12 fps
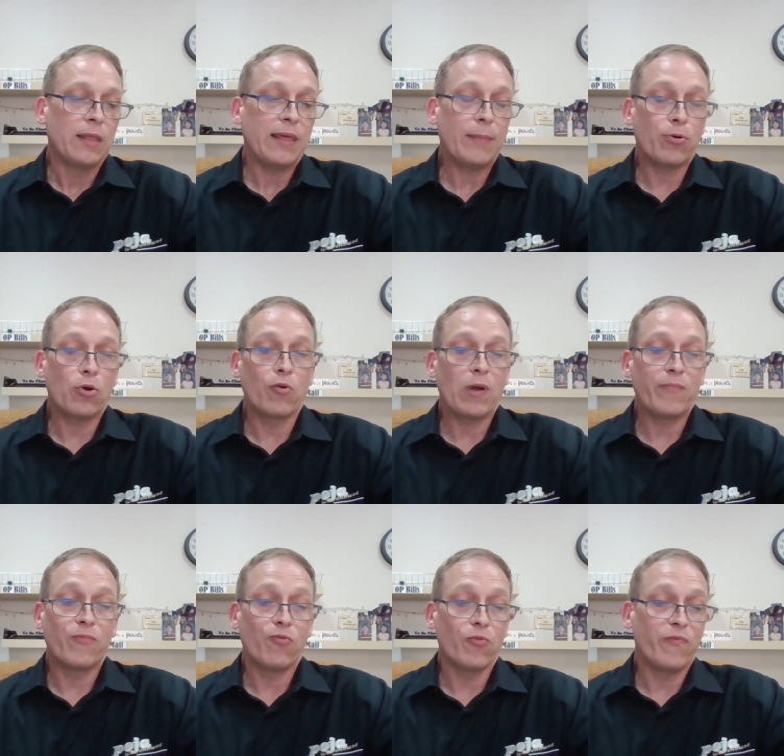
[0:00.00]
That
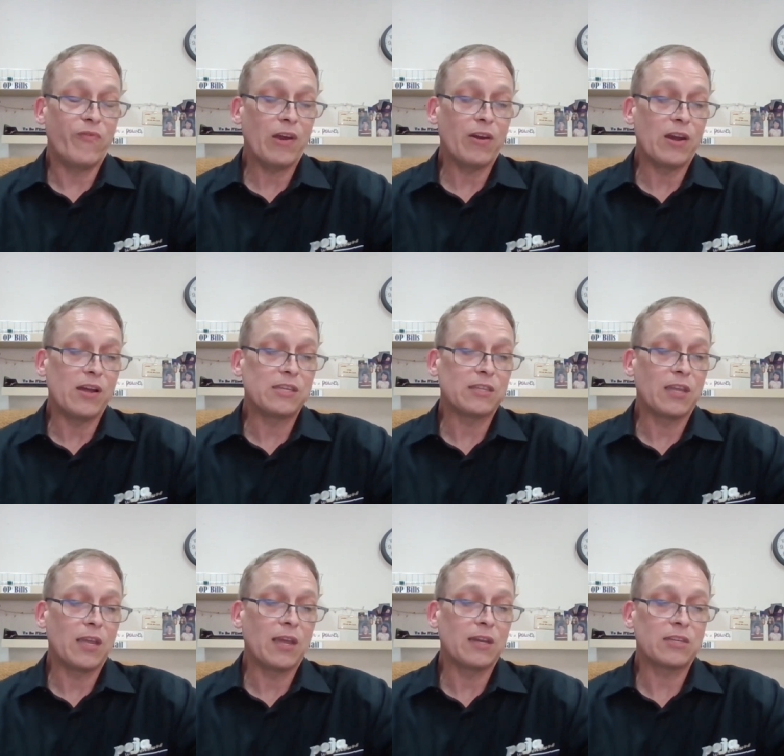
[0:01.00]
program grew very
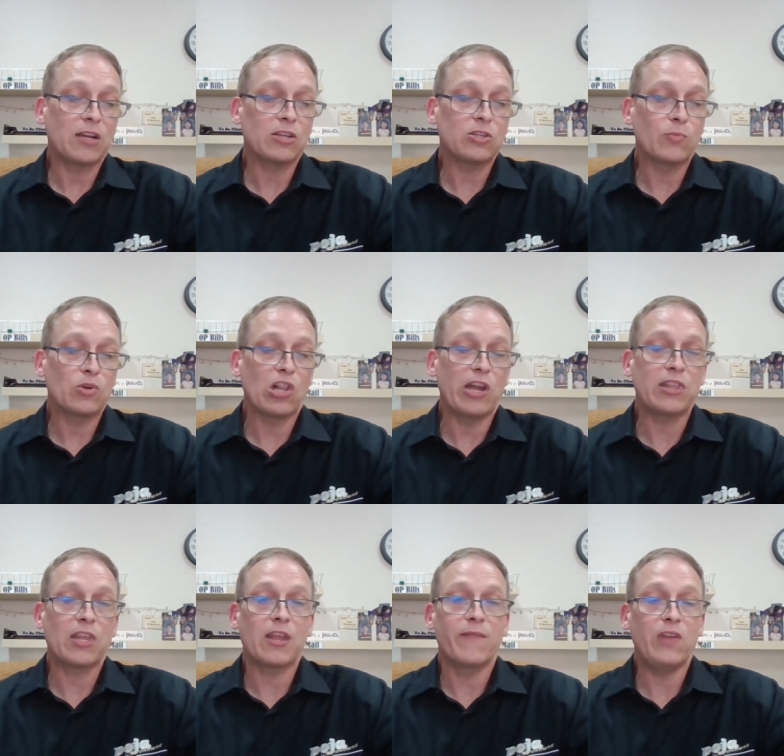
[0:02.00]
nicely, and as customers
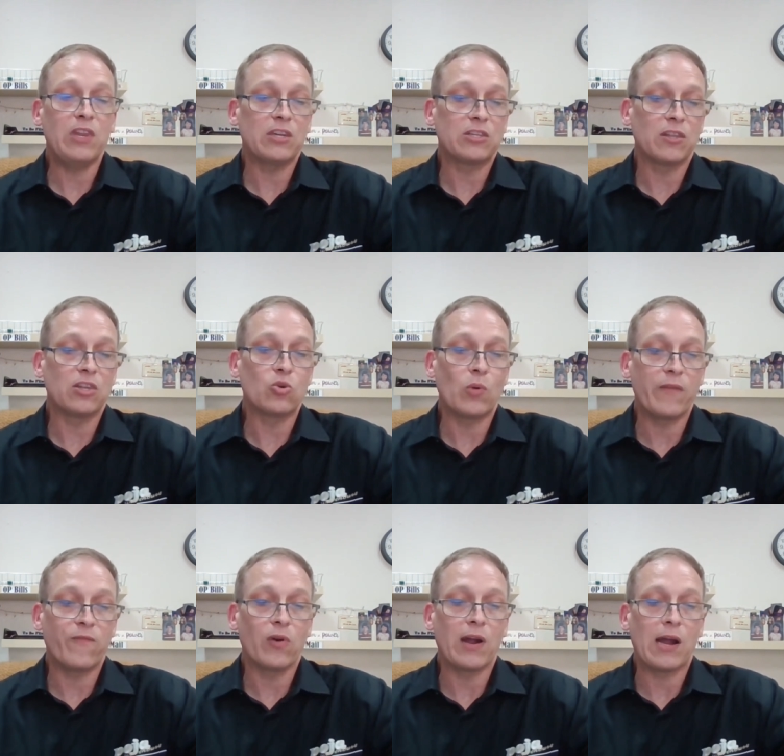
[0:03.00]
liked the convenience of the
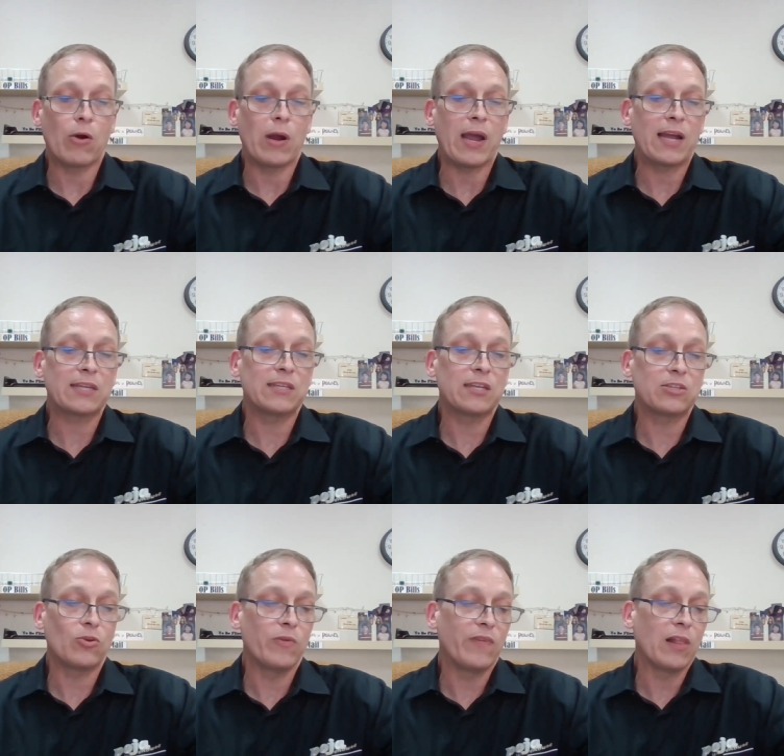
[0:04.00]
twenty-four hour access
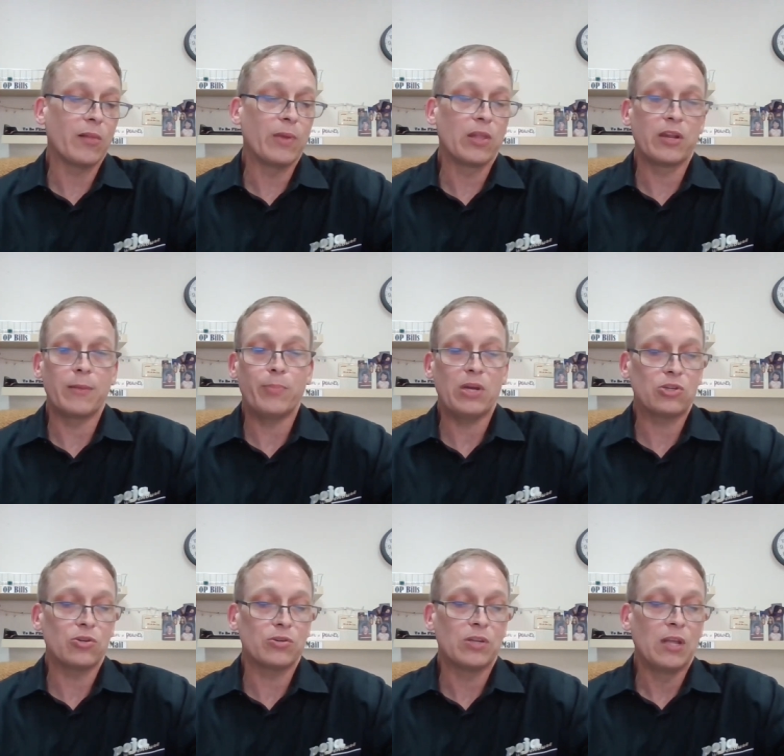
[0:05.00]
to availability and
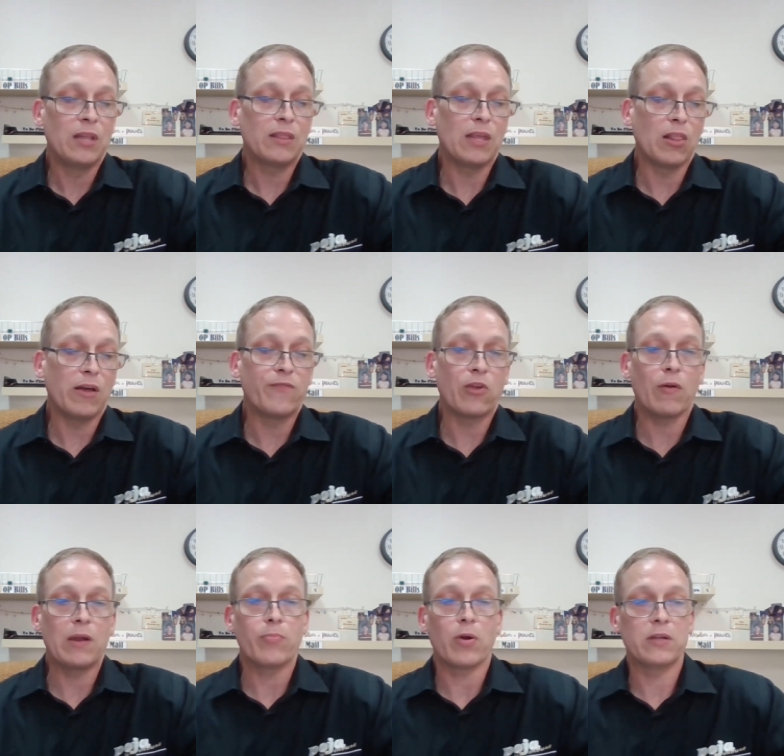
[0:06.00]
pictures, they loved the
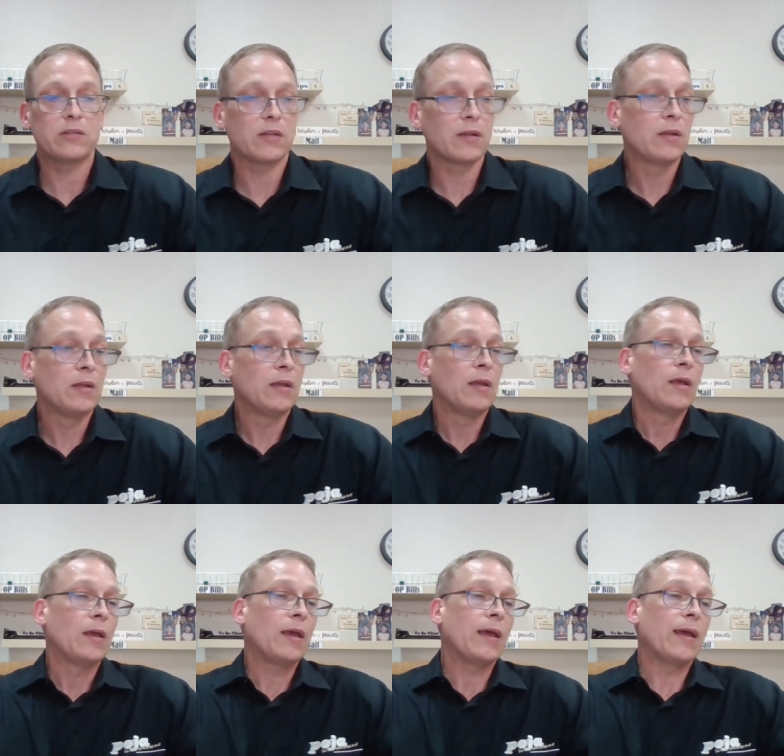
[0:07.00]
great pricing.
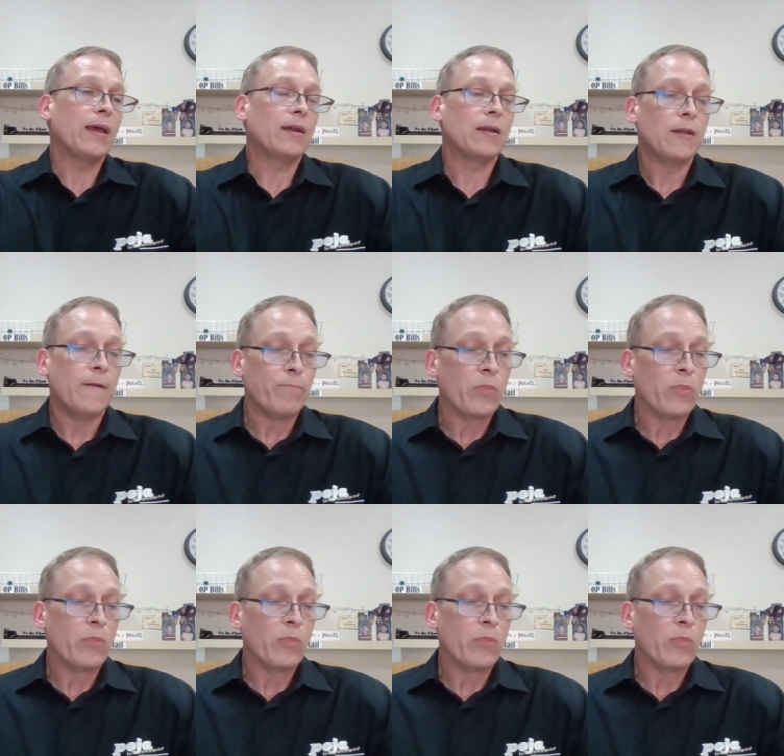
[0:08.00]
And